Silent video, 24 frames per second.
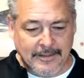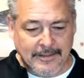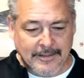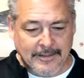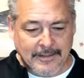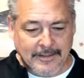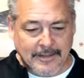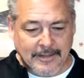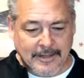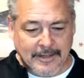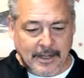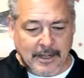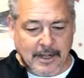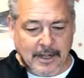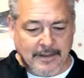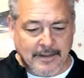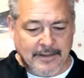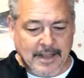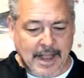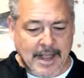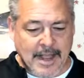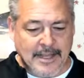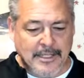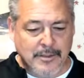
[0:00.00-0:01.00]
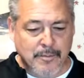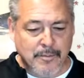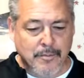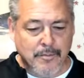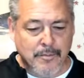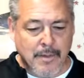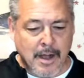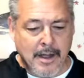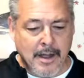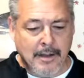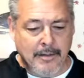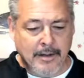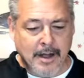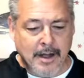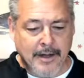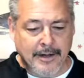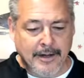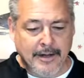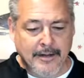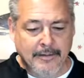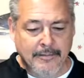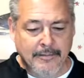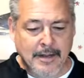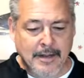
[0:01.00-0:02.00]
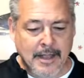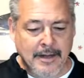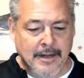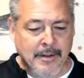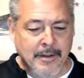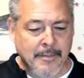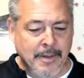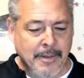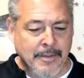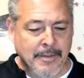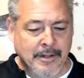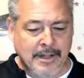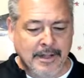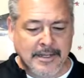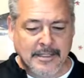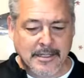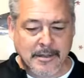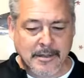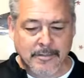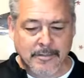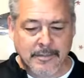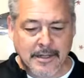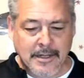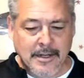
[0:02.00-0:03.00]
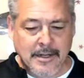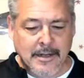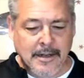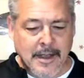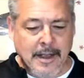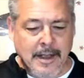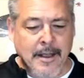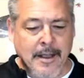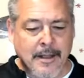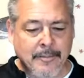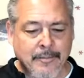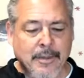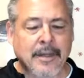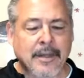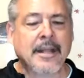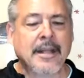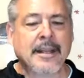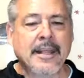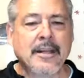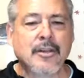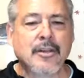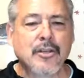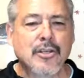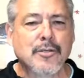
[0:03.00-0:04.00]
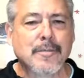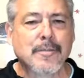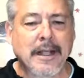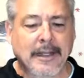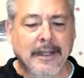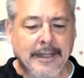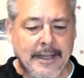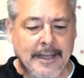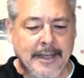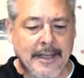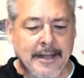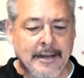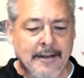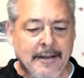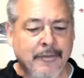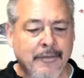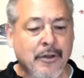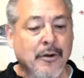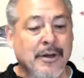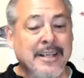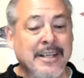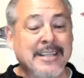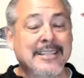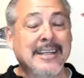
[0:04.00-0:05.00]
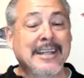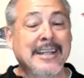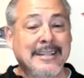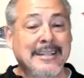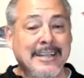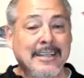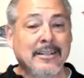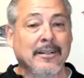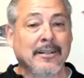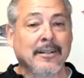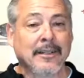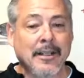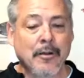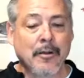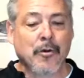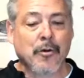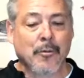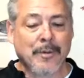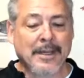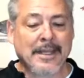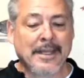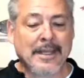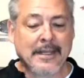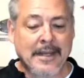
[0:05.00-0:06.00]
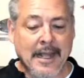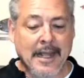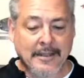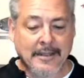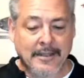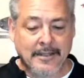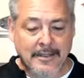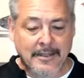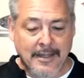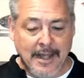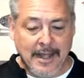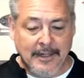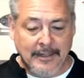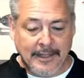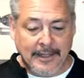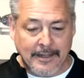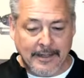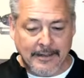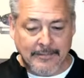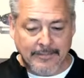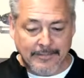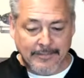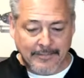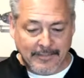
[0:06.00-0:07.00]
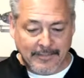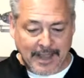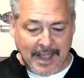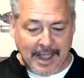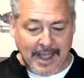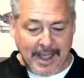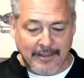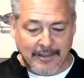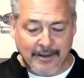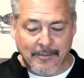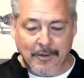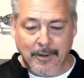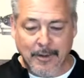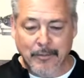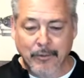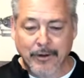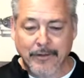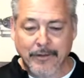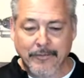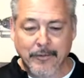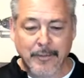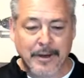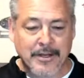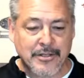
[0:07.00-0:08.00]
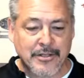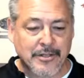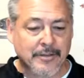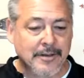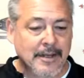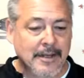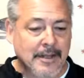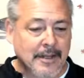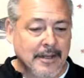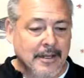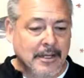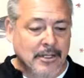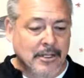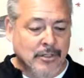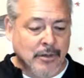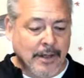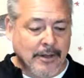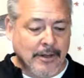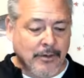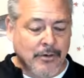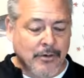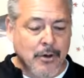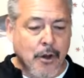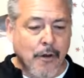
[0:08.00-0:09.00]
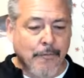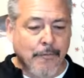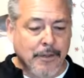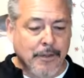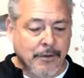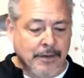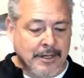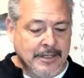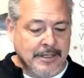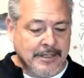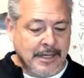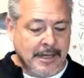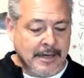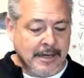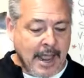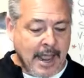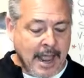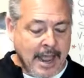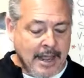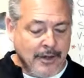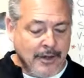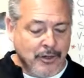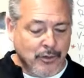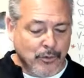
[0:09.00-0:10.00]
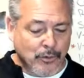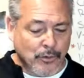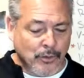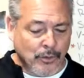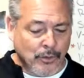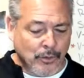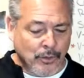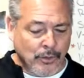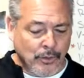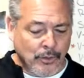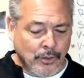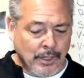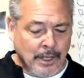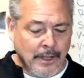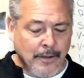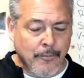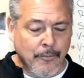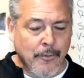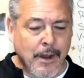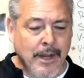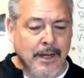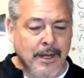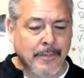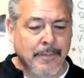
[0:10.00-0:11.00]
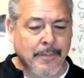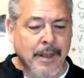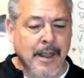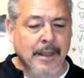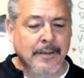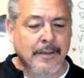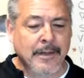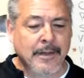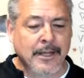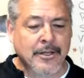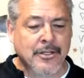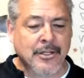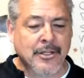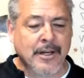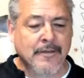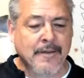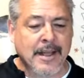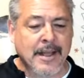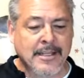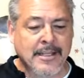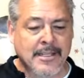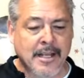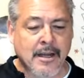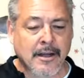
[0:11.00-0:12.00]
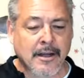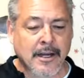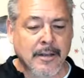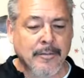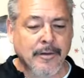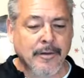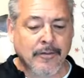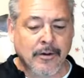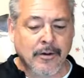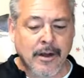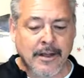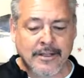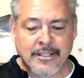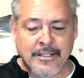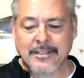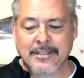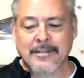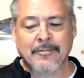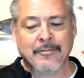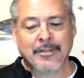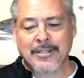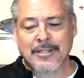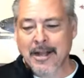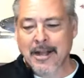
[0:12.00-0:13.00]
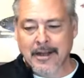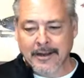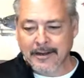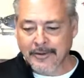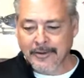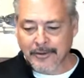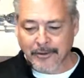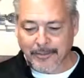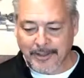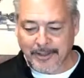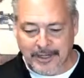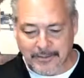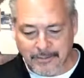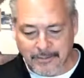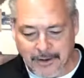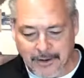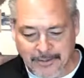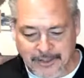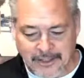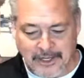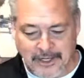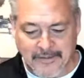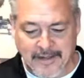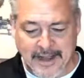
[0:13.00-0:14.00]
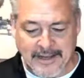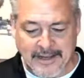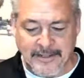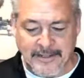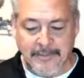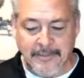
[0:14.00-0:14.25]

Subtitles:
I'll have to ask Hani, and maybe I'll ask him. But again, use my link. And if there is a deal, it will be connected to that link. They want more information. So I don't know if there is an annual way to pay. I should have asked Hani before. I just was talking to him, and I probably should have asked him.